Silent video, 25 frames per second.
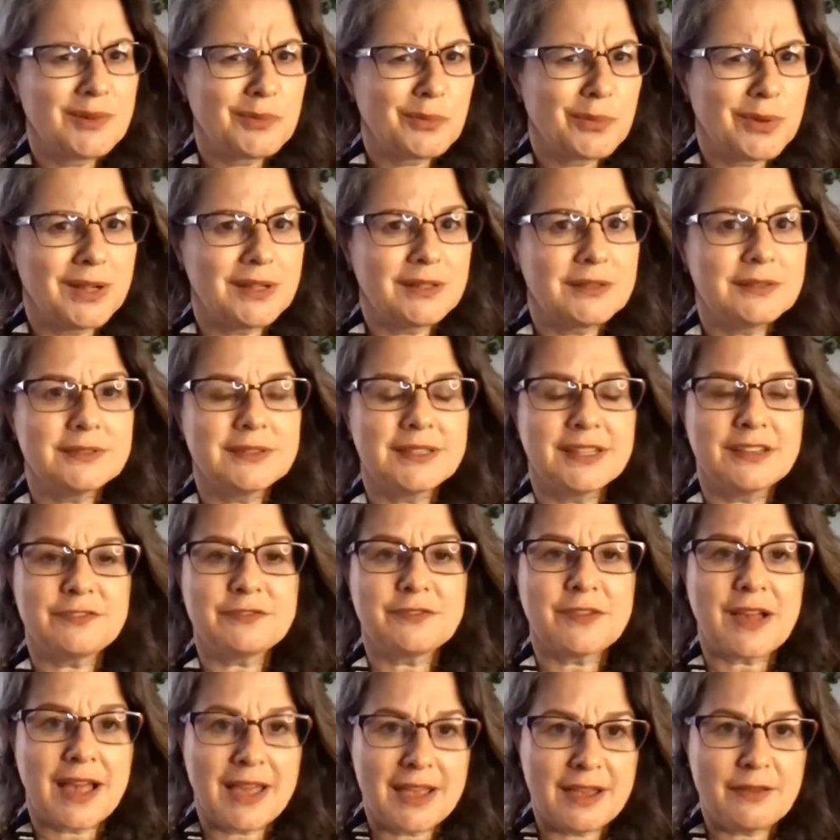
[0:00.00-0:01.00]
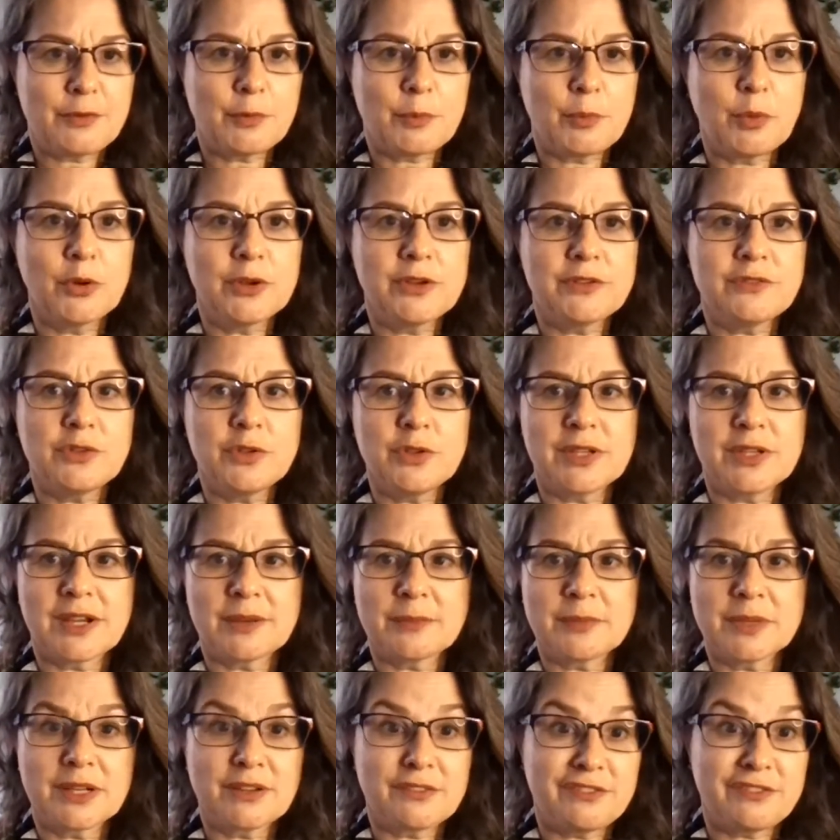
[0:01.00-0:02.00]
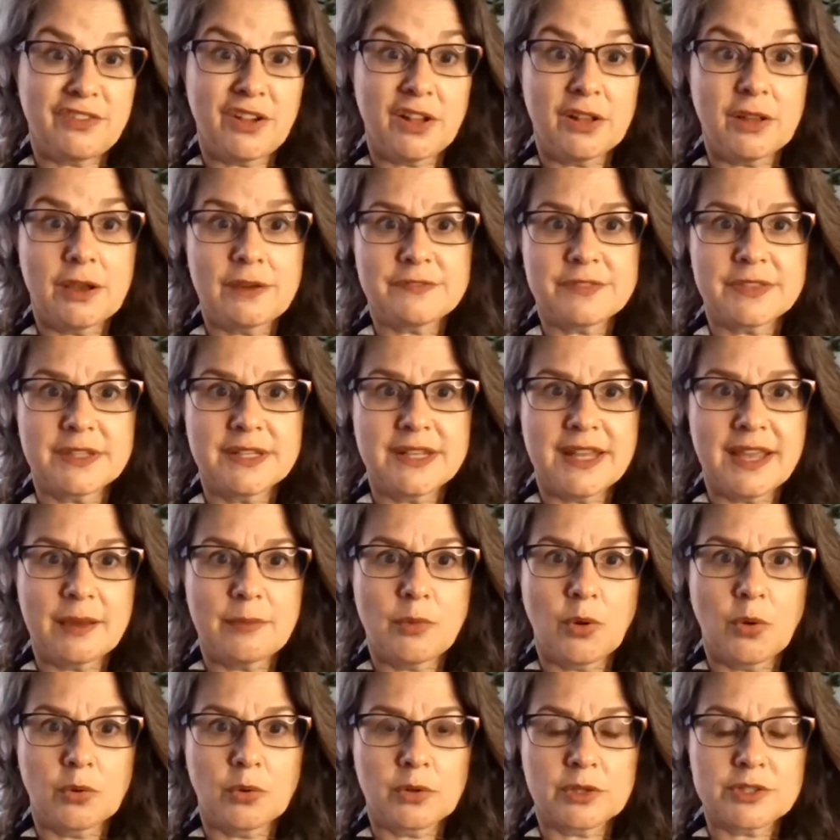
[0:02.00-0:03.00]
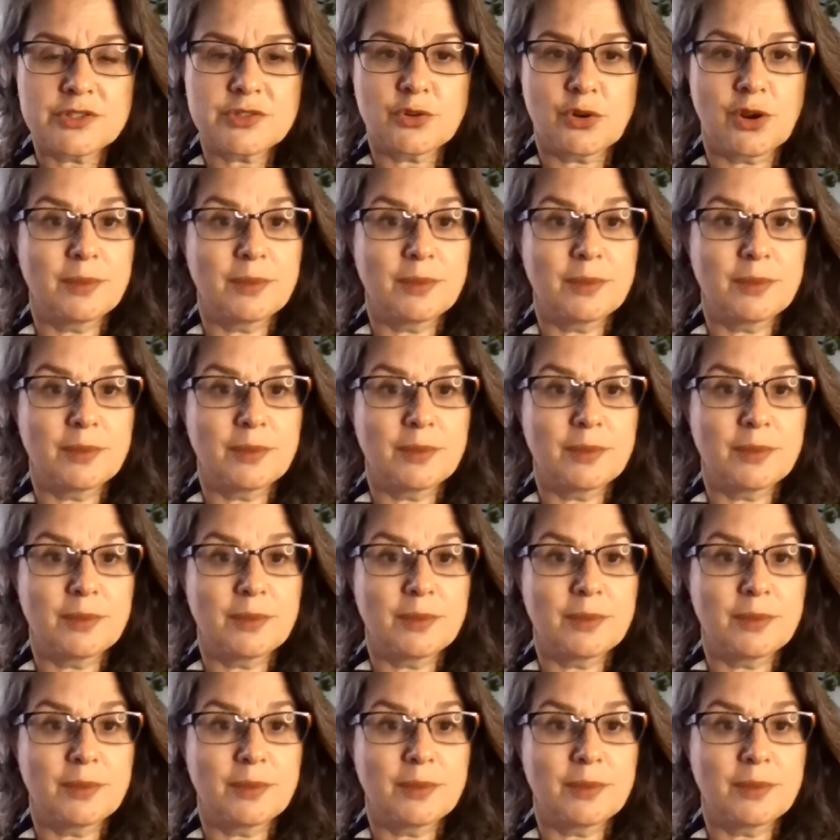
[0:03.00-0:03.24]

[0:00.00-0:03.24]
Well, if I have a point of view that I'm going to fall off the damn horse,